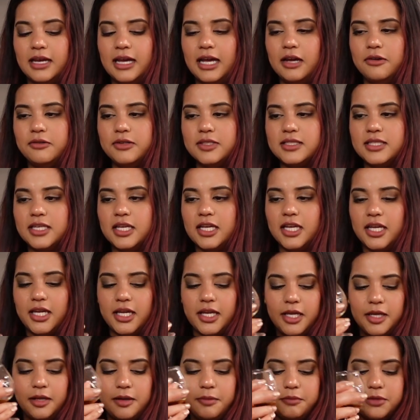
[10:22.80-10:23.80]
I would
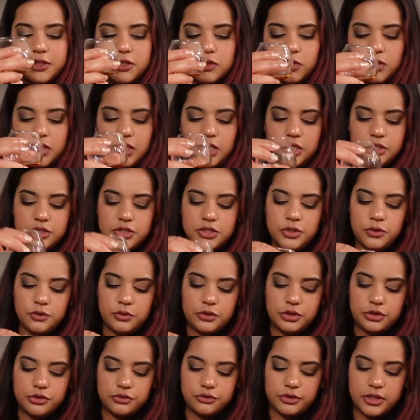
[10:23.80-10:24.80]
say between 2
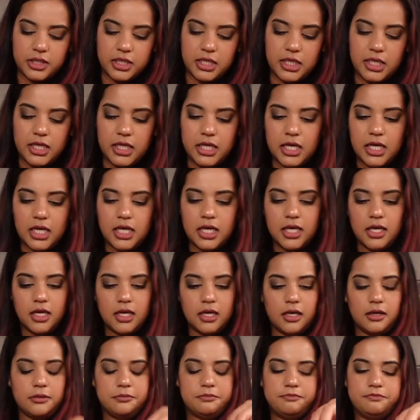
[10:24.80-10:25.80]
and 3.
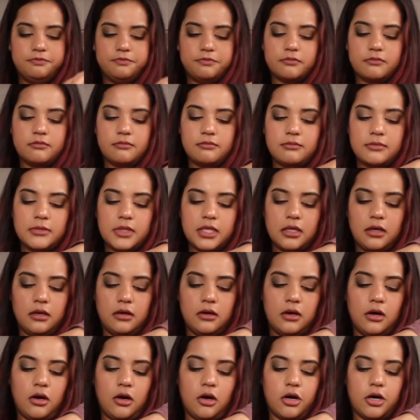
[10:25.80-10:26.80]
Hard
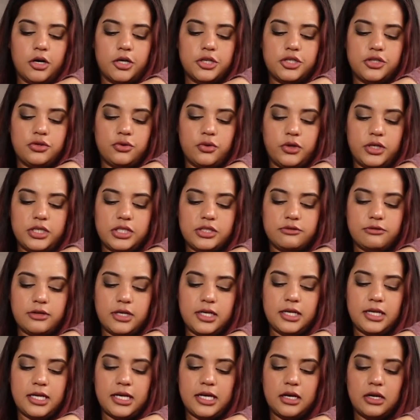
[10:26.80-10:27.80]
choice
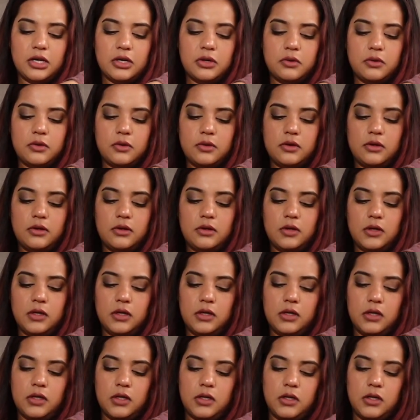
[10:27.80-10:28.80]
right now.
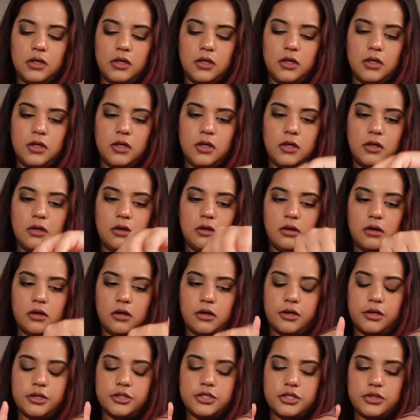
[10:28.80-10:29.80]

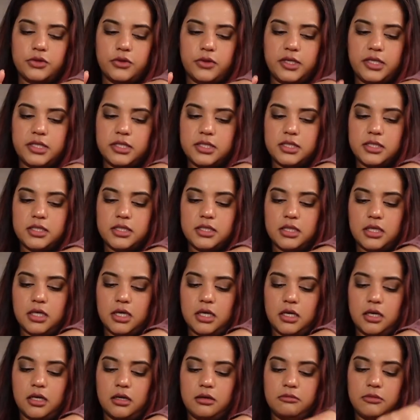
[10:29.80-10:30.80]
Hard choice.
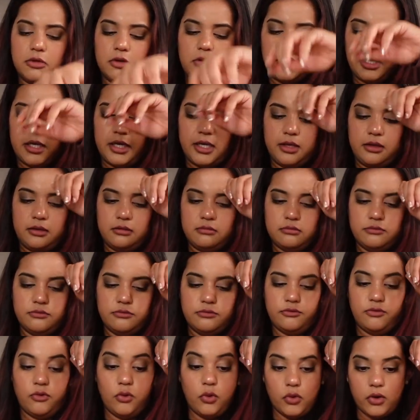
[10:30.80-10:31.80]
Okay,
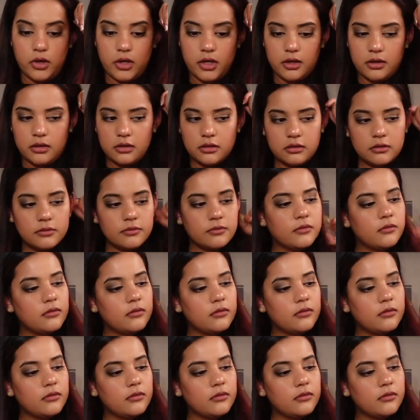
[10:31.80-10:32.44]
4.